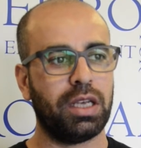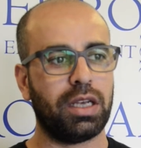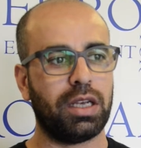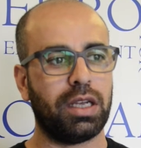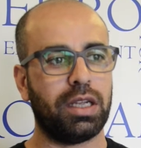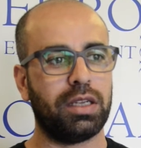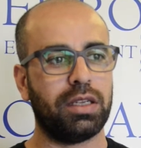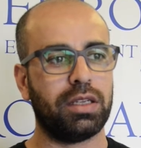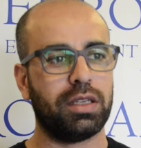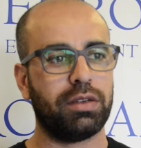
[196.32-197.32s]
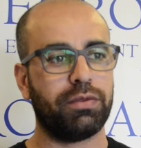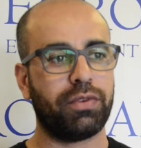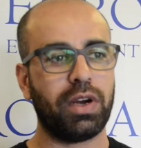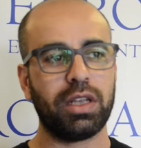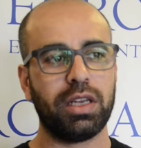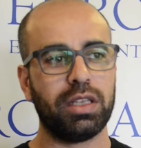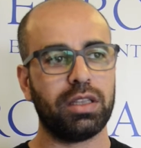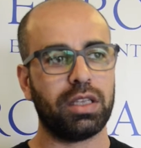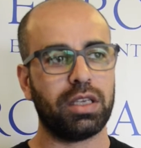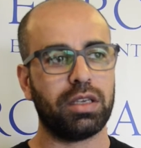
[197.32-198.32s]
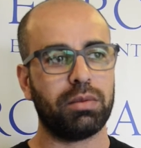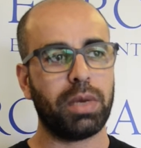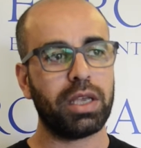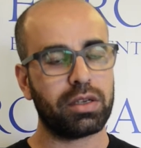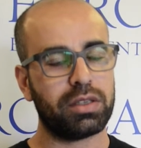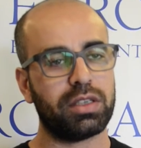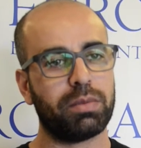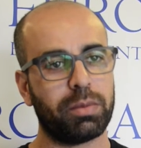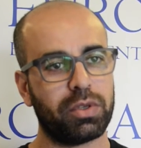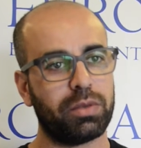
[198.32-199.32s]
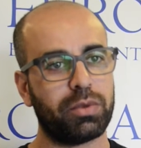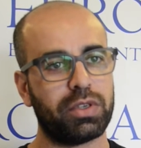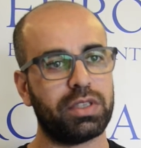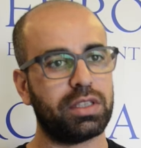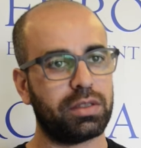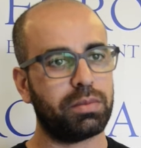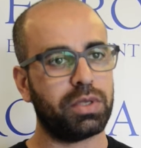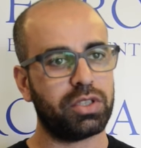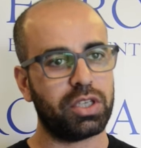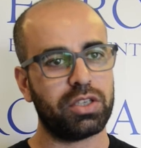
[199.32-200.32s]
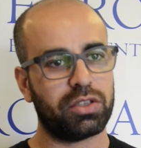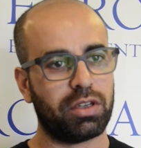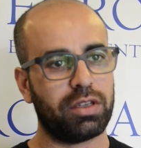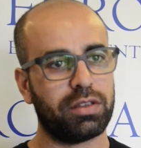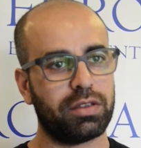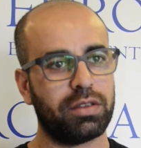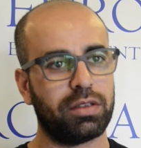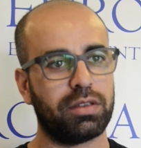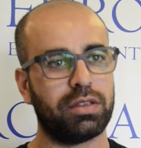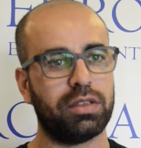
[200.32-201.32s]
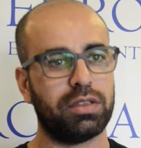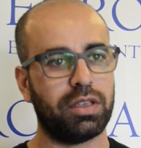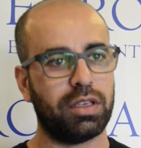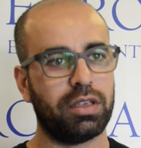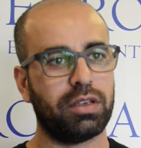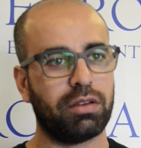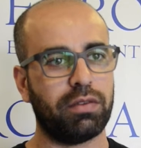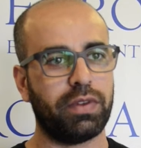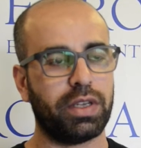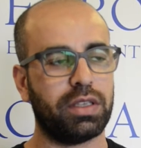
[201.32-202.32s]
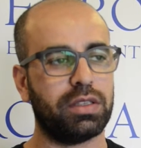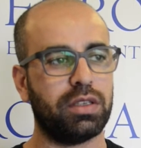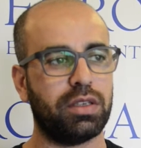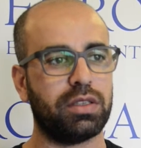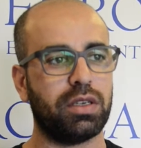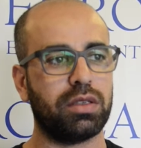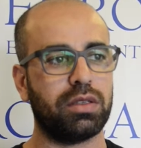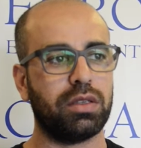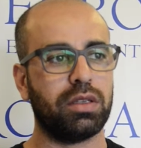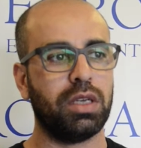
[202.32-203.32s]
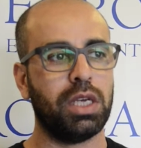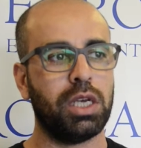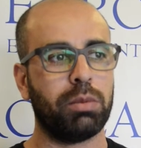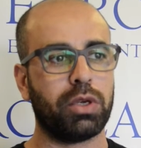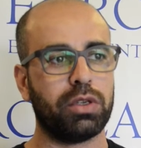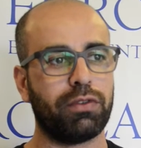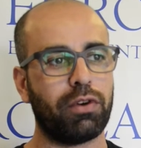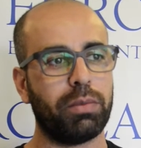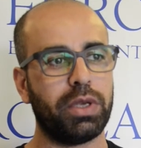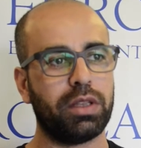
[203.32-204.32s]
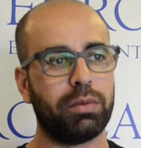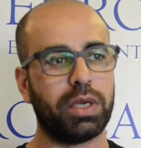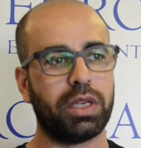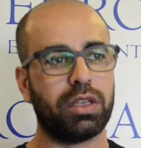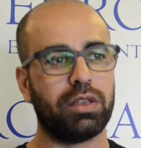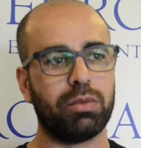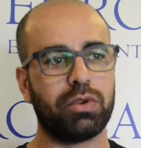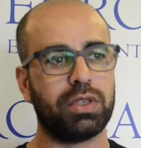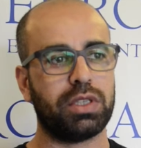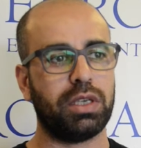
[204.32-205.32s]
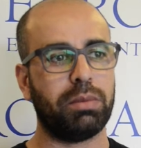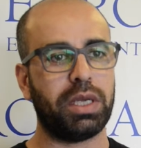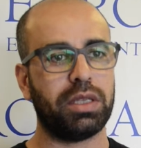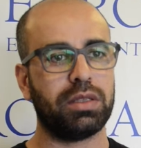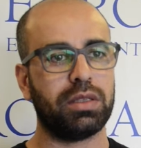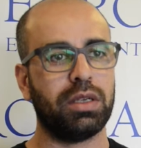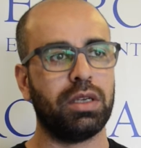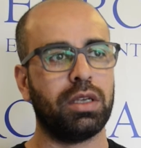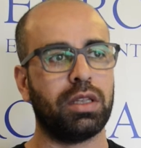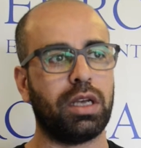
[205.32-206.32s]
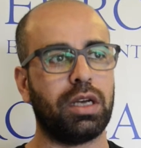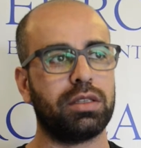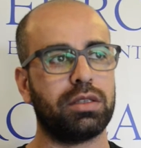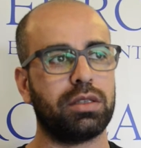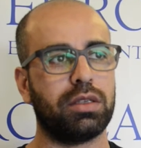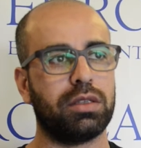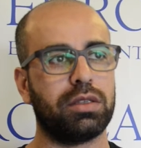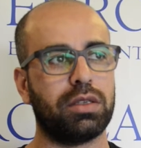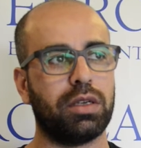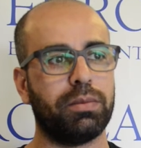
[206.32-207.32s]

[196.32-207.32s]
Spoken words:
And frankly, my concept about democracy has been changed a lot since the conflict in Syria started. Because for me, at the beginning, democracy meant that it's